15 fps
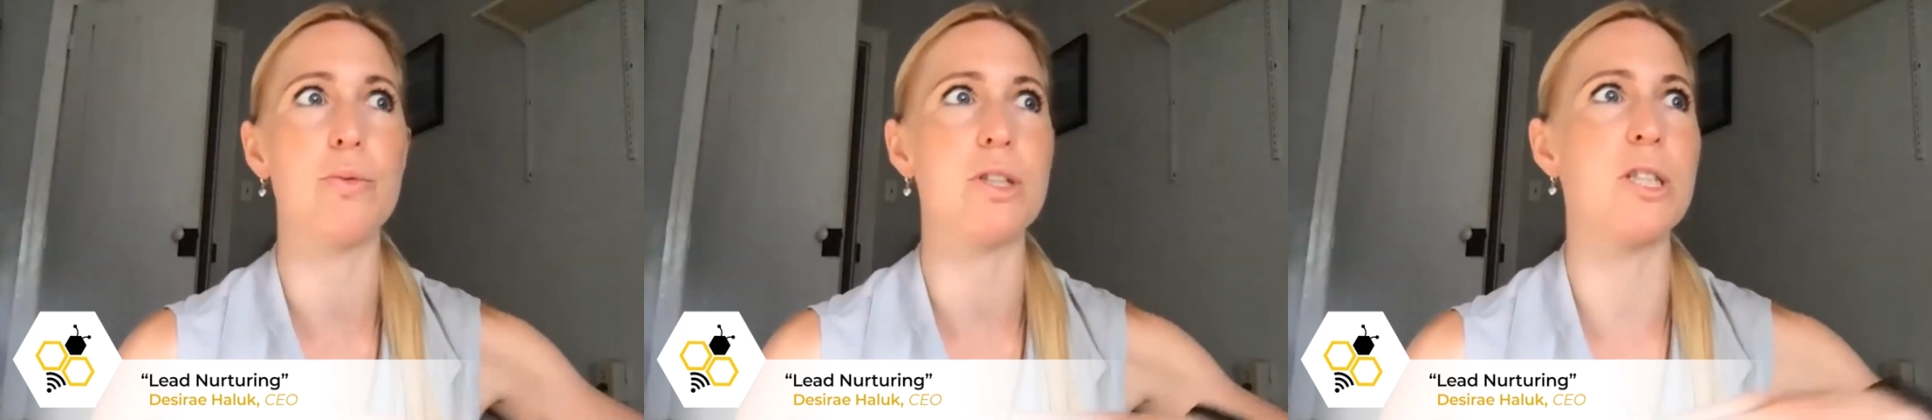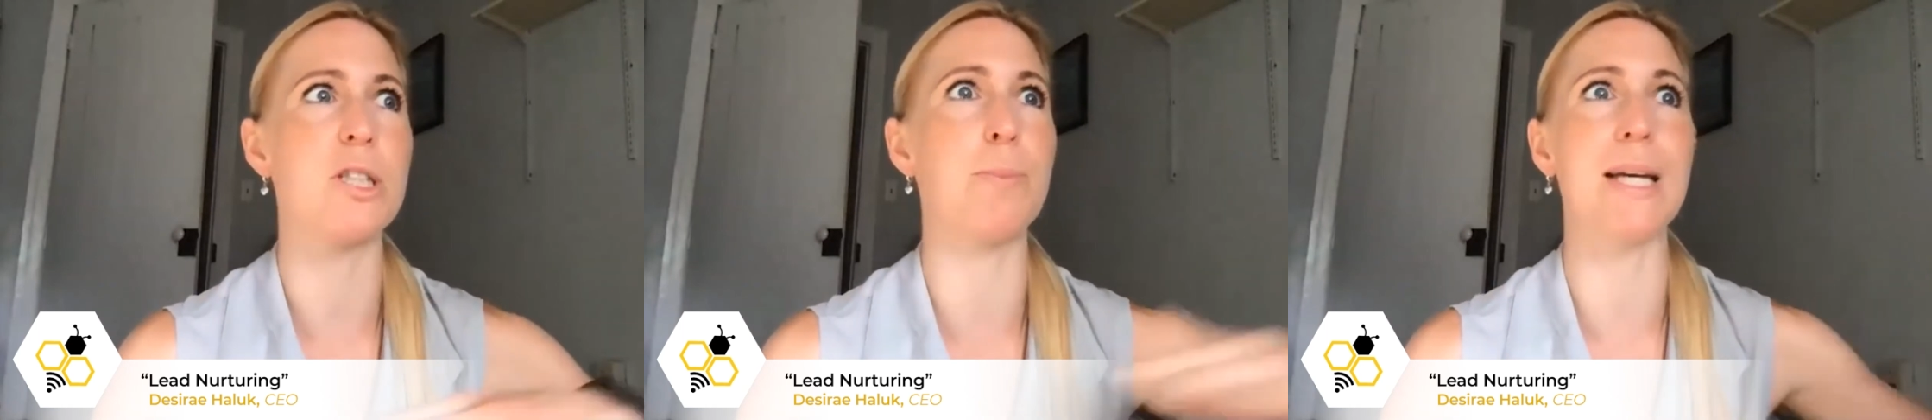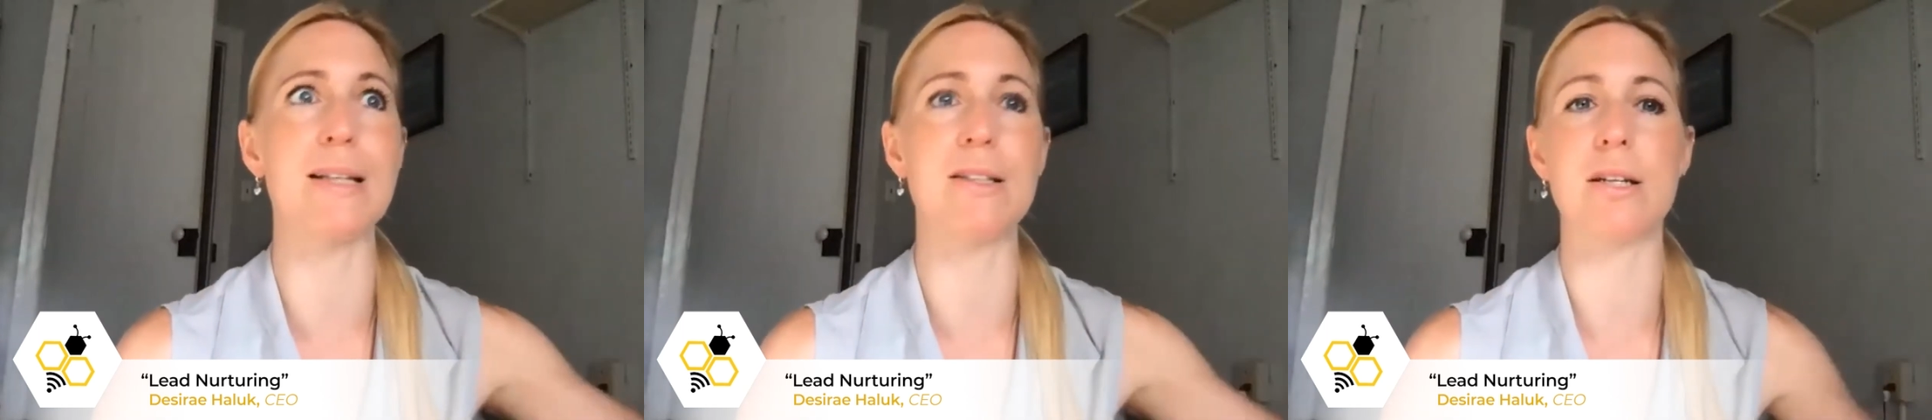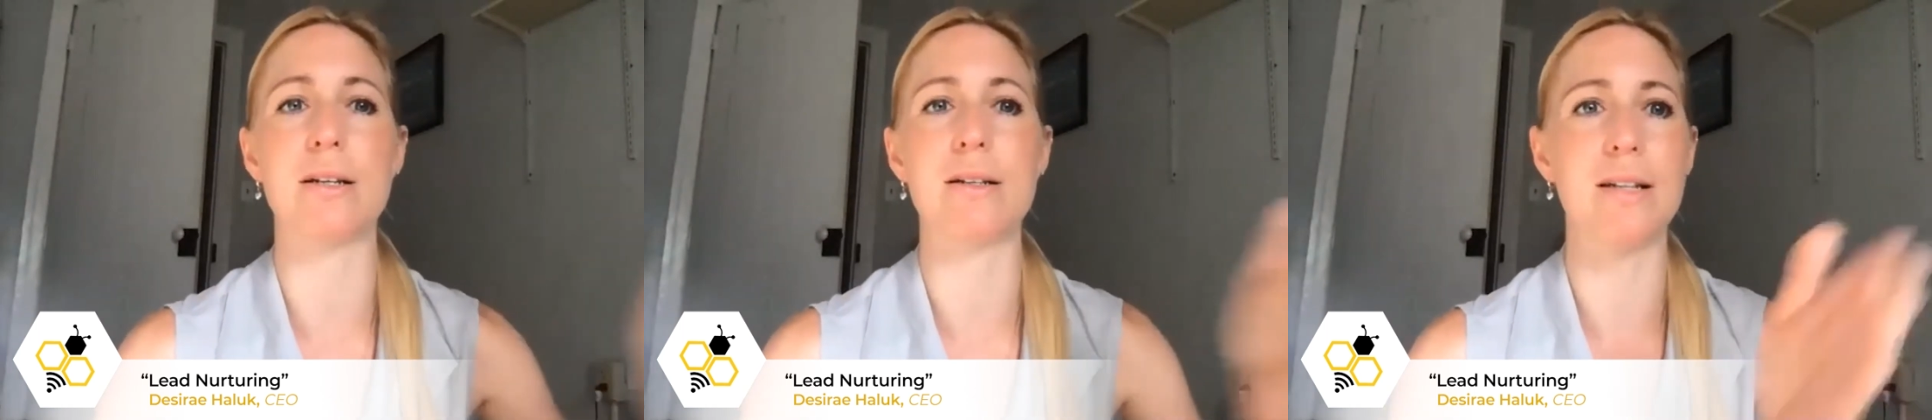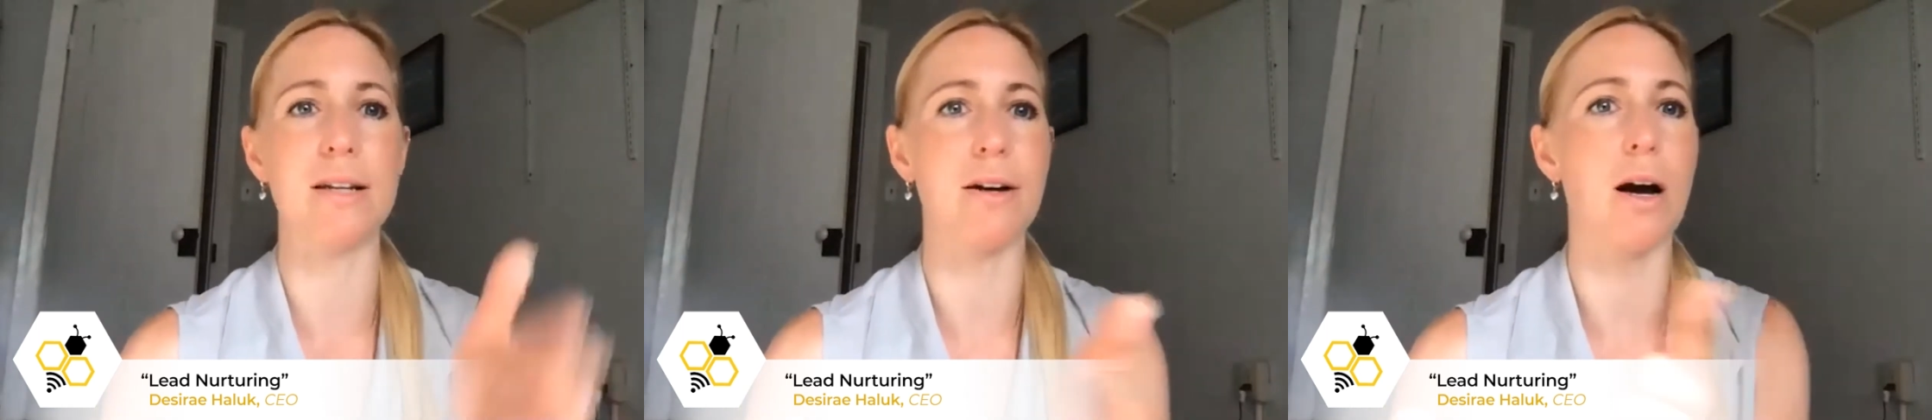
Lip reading: speak to